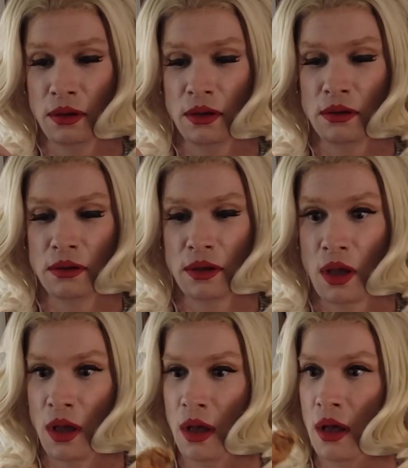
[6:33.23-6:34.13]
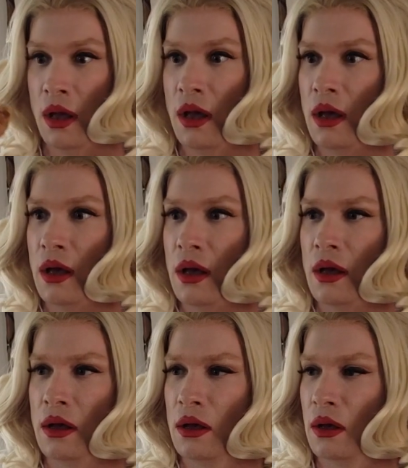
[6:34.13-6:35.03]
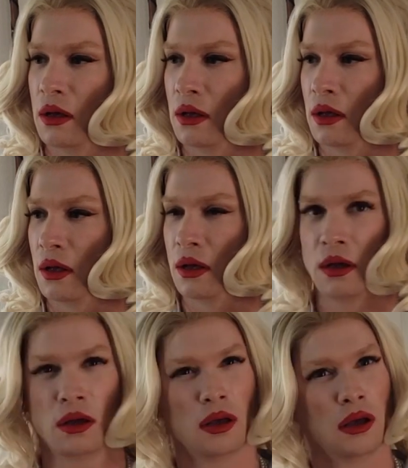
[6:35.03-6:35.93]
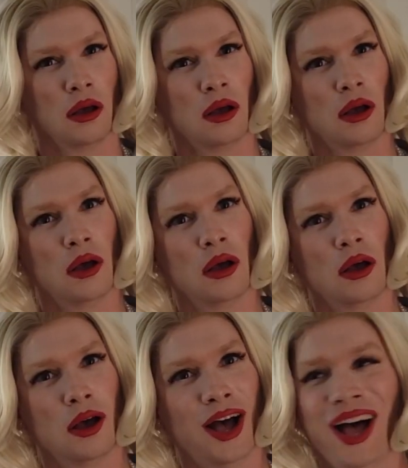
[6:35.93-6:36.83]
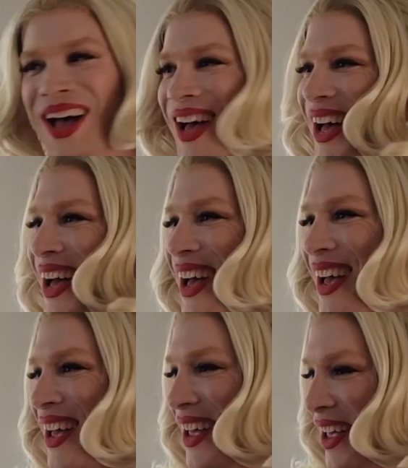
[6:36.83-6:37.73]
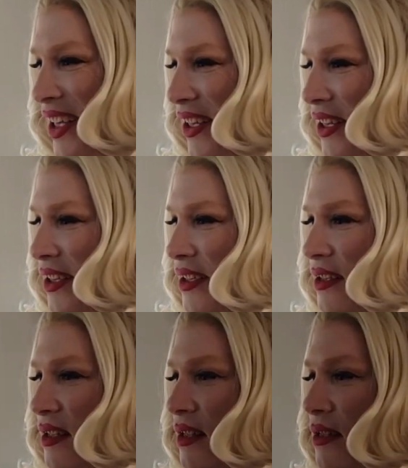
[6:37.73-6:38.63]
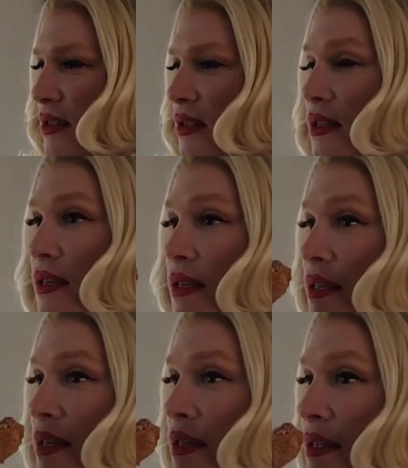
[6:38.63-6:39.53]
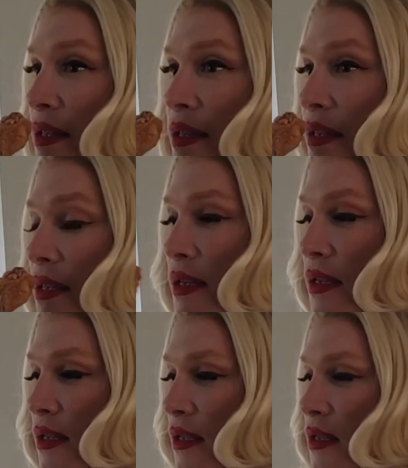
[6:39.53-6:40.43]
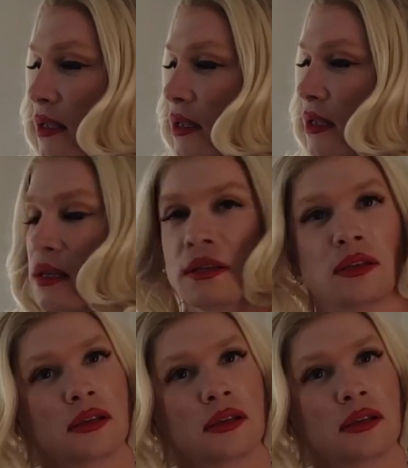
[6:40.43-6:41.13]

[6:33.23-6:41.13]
Yeah, we actually kill them in space. Yeah. We take them to the moon, yeah. Kill them in... Well, first we take them to the different countries because it's cheaper to fly